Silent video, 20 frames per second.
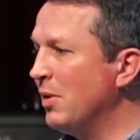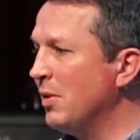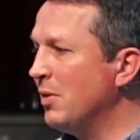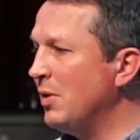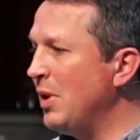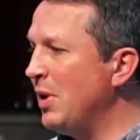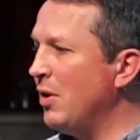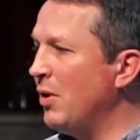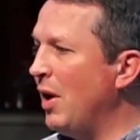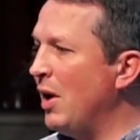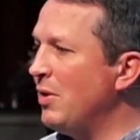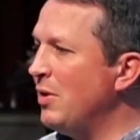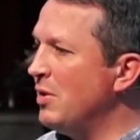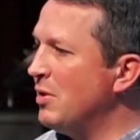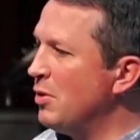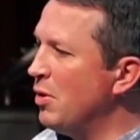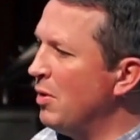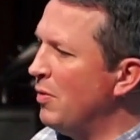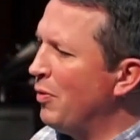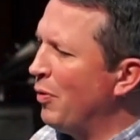Daniel had these
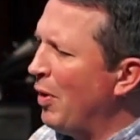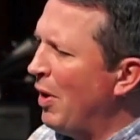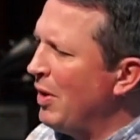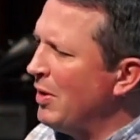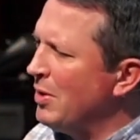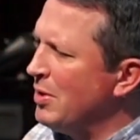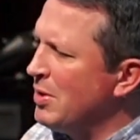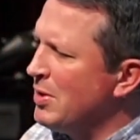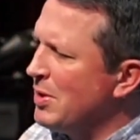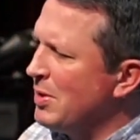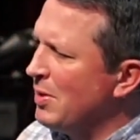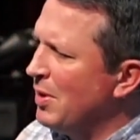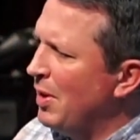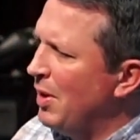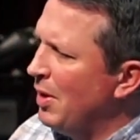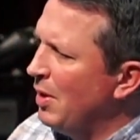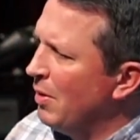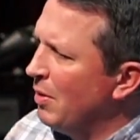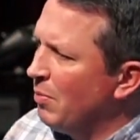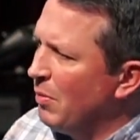good friends,
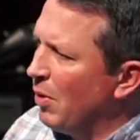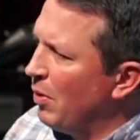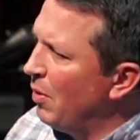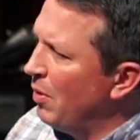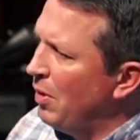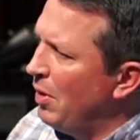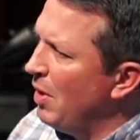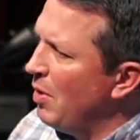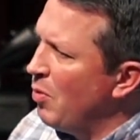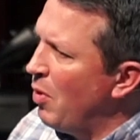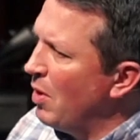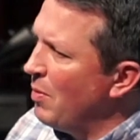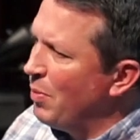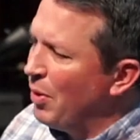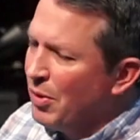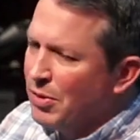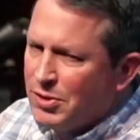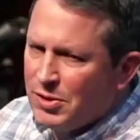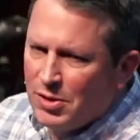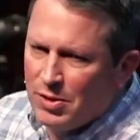but only one
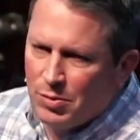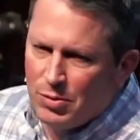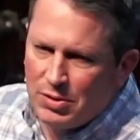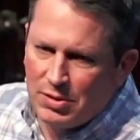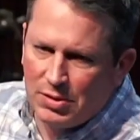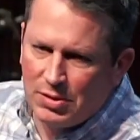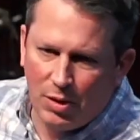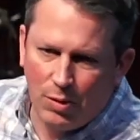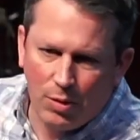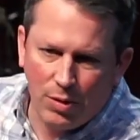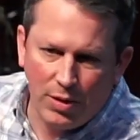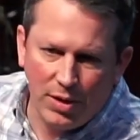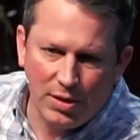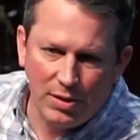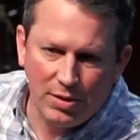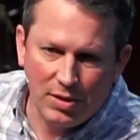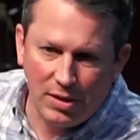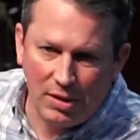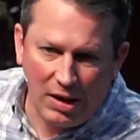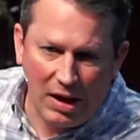person was lowered
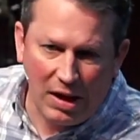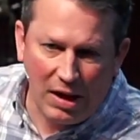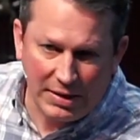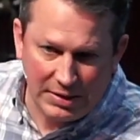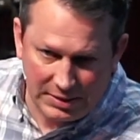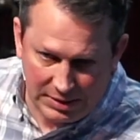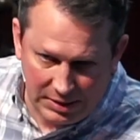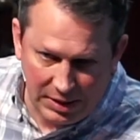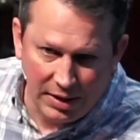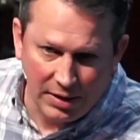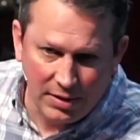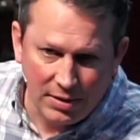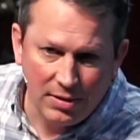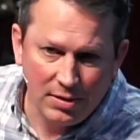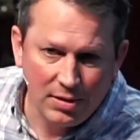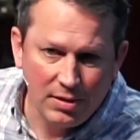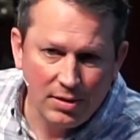into the lion's den.